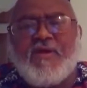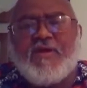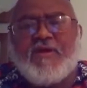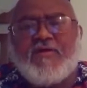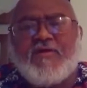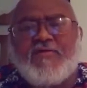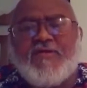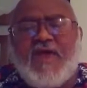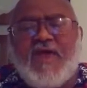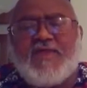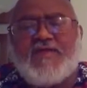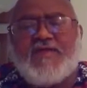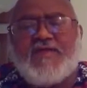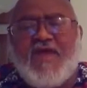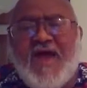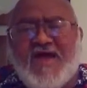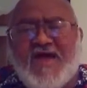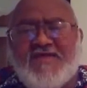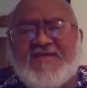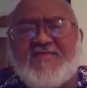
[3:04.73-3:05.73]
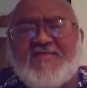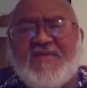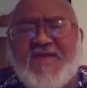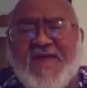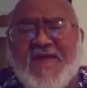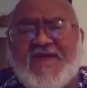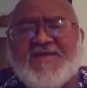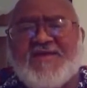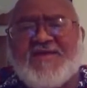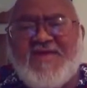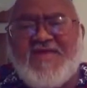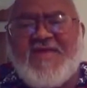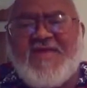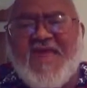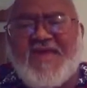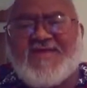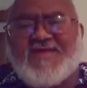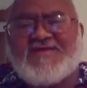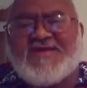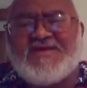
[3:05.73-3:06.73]
that an item and error
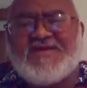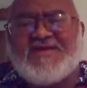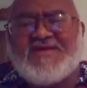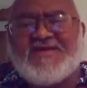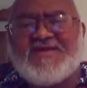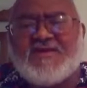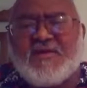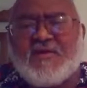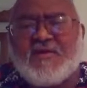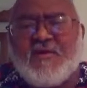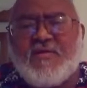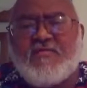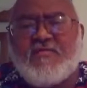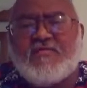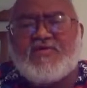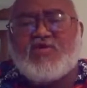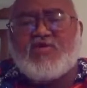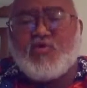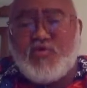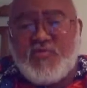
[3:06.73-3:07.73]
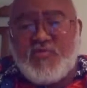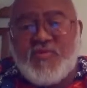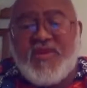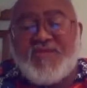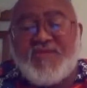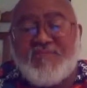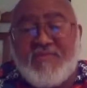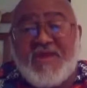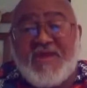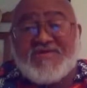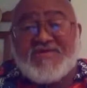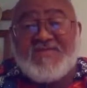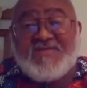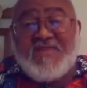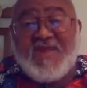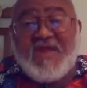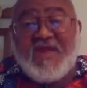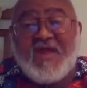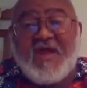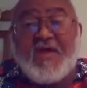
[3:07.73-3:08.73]
analysis should be and must
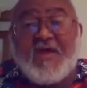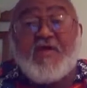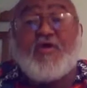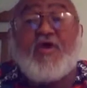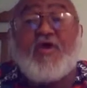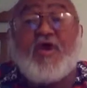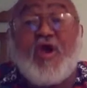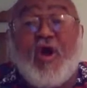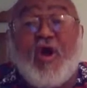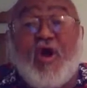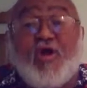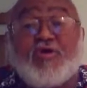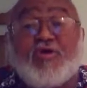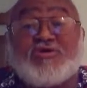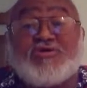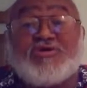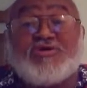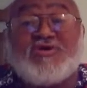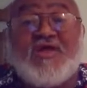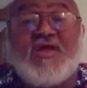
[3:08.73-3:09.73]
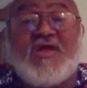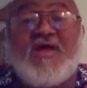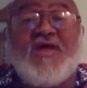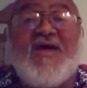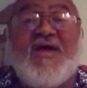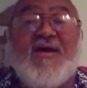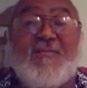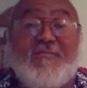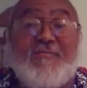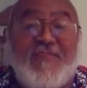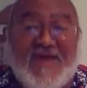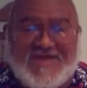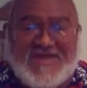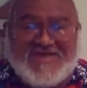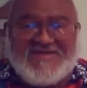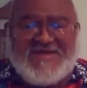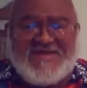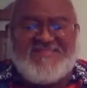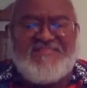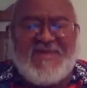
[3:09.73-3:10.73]
be
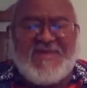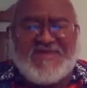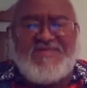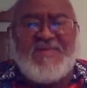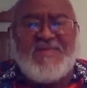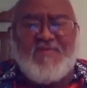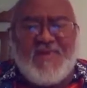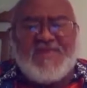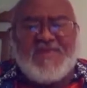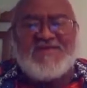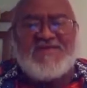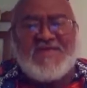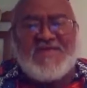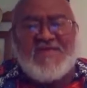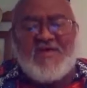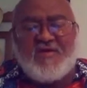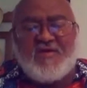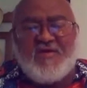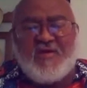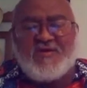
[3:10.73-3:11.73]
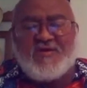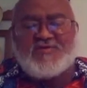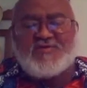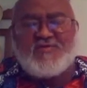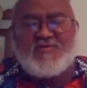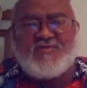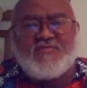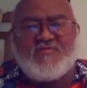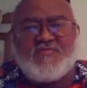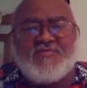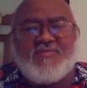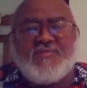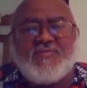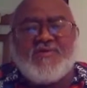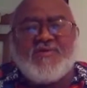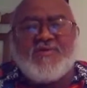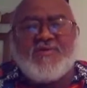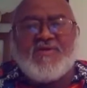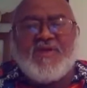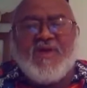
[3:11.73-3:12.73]
class-based. It must be based in the classroom.
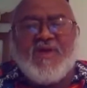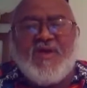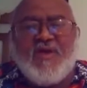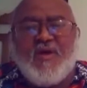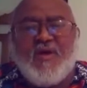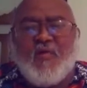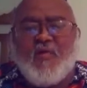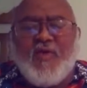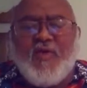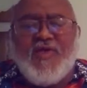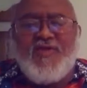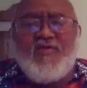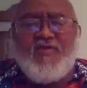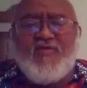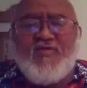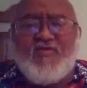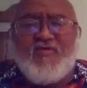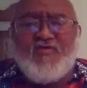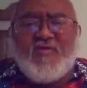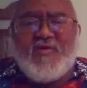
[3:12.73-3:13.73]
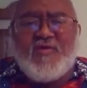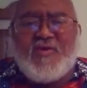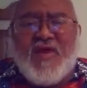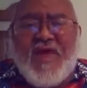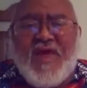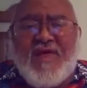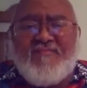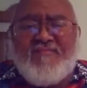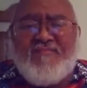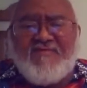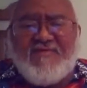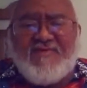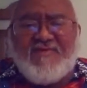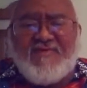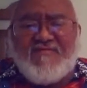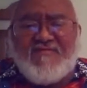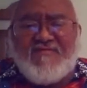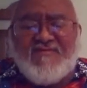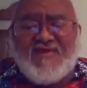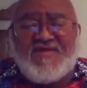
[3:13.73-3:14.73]
When you have a
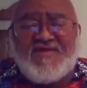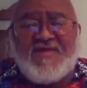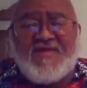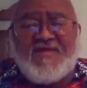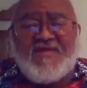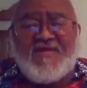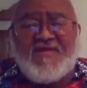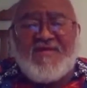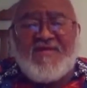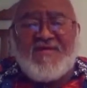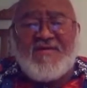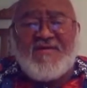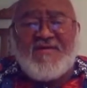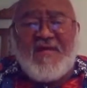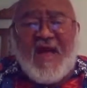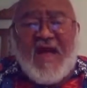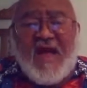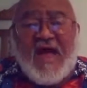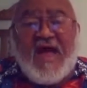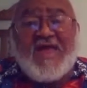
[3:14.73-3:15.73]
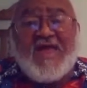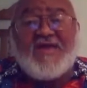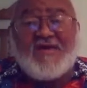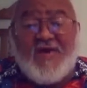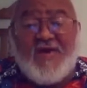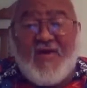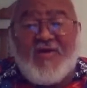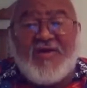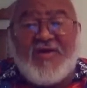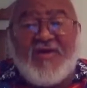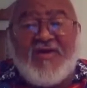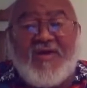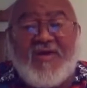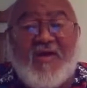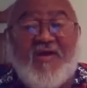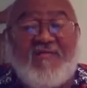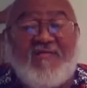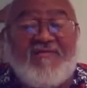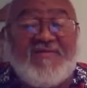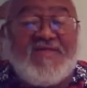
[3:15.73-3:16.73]
vertical hierarchy
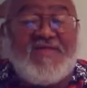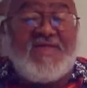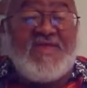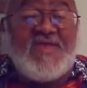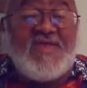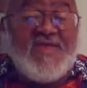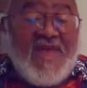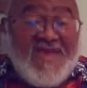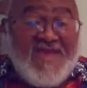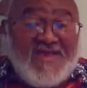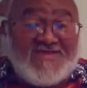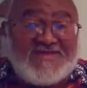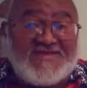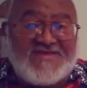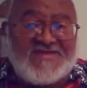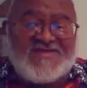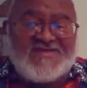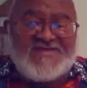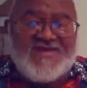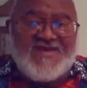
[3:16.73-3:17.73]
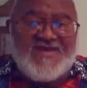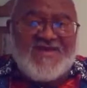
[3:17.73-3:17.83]
of the analysis,